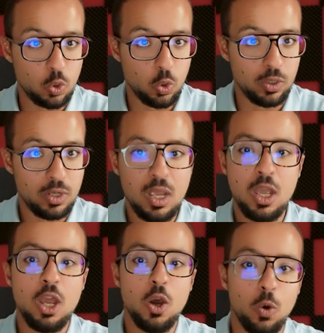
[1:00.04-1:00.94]
so on.
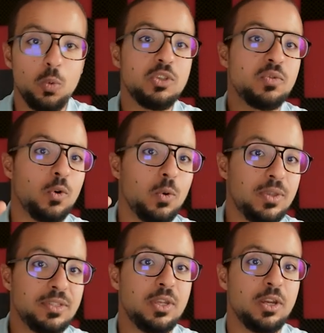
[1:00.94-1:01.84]
Always follow
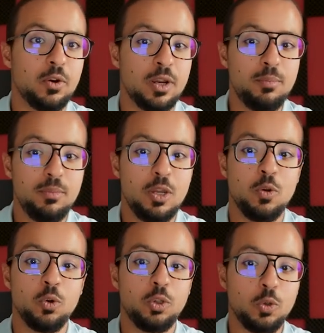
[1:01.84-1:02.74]
this diagram
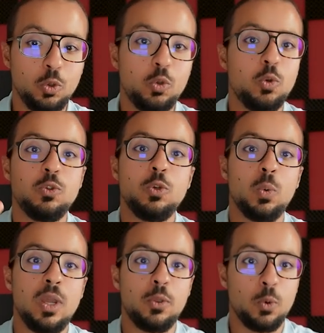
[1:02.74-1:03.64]
in order not to lose your
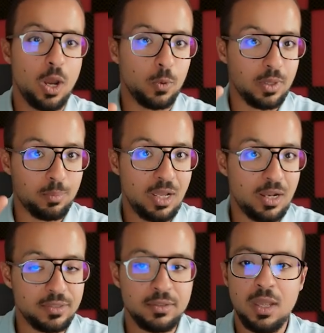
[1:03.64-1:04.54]
way throughout the
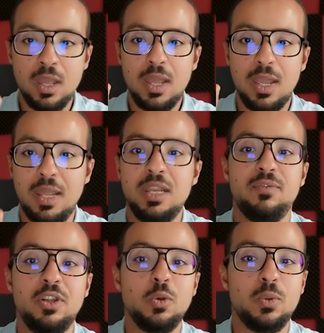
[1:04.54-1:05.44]
playlist. Any
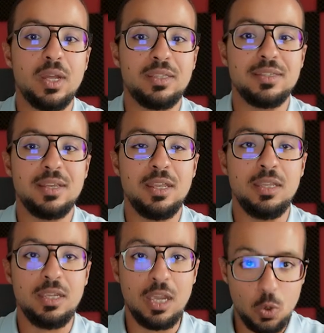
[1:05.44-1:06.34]
video that is
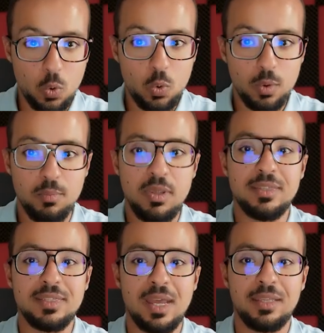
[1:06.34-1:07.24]
in yellow
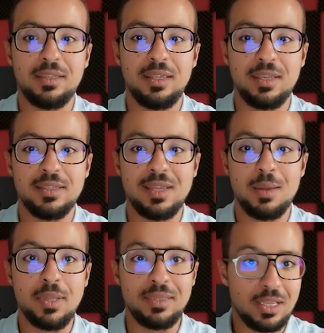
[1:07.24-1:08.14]
means that it is
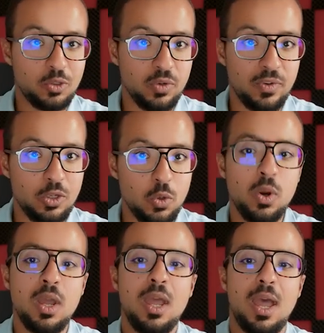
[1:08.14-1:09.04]
a mandatory
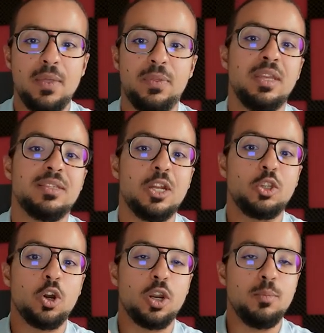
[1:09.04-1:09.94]
video and things
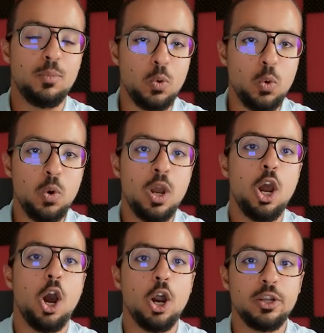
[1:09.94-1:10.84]
that are in blue
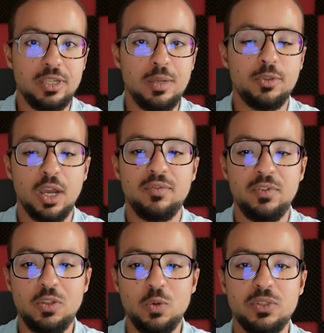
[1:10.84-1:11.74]
are deep dive
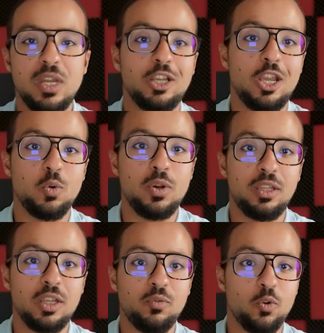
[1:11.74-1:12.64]
videos that I
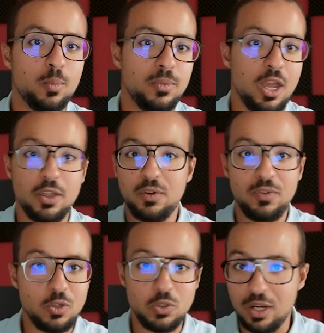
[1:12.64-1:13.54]
connected from the other
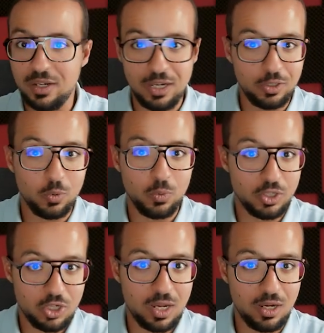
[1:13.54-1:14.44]
videos I created on
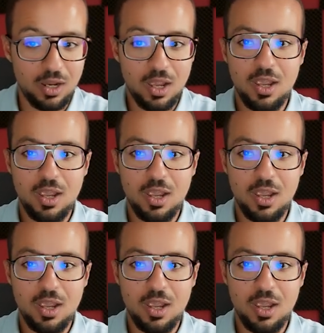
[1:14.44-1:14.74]
the channel